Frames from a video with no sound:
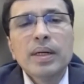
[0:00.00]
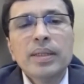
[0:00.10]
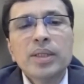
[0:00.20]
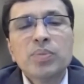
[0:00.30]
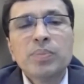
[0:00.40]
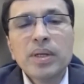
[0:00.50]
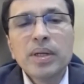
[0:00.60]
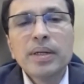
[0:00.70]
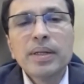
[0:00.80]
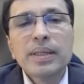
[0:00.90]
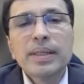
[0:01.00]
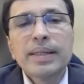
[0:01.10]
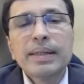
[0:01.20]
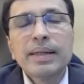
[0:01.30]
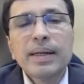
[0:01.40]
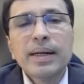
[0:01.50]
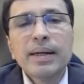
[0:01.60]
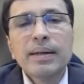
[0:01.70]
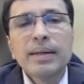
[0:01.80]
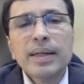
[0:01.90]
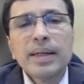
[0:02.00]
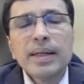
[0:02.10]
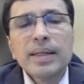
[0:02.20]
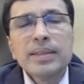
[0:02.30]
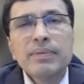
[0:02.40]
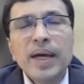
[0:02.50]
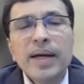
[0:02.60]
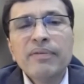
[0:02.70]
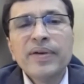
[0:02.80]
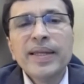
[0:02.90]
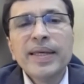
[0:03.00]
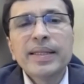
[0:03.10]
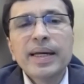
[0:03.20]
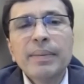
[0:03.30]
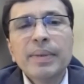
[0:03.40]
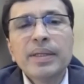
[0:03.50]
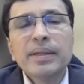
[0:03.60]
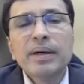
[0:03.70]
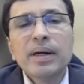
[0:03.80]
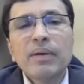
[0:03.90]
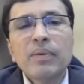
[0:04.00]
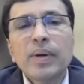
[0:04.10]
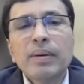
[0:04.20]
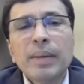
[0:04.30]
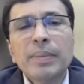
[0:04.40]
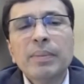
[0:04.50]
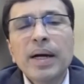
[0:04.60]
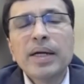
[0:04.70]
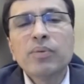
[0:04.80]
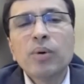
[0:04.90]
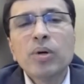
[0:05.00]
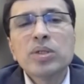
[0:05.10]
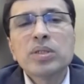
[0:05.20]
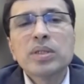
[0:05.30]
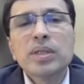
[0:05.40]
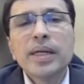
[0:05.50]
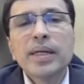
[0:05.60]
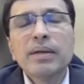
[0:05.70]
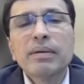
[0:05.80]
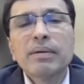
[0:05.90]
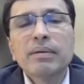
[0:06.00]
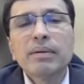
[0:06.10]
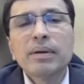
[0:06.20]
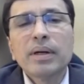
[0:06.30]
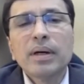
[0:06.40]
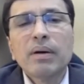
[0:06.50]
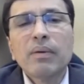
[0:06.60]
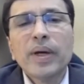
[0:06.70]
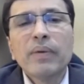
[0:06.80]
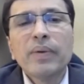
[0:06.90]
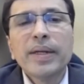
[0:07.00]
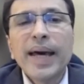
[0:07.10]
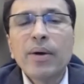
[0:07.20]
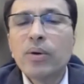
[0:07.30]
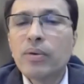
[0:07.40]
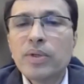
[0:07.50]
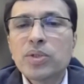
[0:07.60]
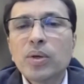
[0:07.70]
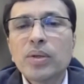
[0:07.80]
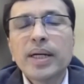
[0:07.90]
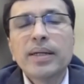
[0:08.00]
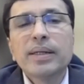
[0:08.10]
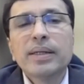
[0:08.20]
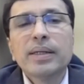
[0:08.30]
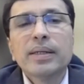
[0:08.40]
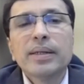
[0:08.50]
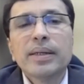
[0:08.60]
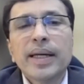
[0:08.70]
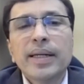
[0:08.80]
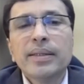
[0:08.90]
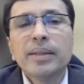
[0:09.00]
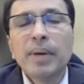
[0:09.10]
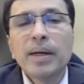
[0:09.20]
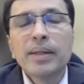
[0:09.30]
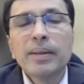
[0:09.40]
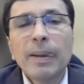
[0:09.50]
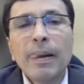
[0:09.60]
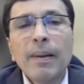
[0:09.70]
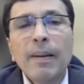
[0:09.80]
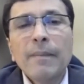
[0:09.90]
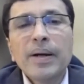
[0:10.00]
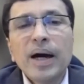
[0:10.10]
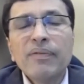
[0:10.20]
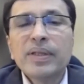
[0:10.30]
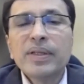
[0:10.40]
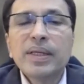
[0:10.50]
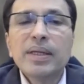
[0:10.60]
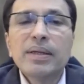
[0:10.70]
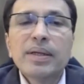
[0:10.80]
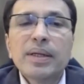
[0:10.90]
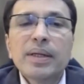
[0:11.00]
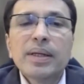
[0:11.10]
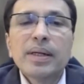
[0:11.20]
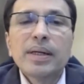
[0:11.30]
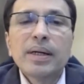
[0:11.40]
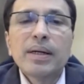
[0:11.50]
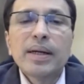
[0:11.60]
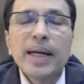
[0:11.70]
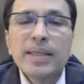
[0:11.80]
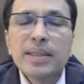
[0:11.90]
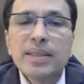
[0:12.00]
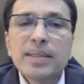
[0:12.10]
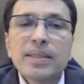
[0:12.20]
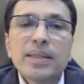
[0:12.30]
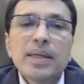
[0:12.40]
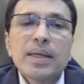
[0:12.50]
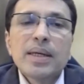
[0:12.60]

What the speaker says: in this period, see, we had a feeling, the market was getting very, very narrow. We saw that rally in the market. But after the crisis,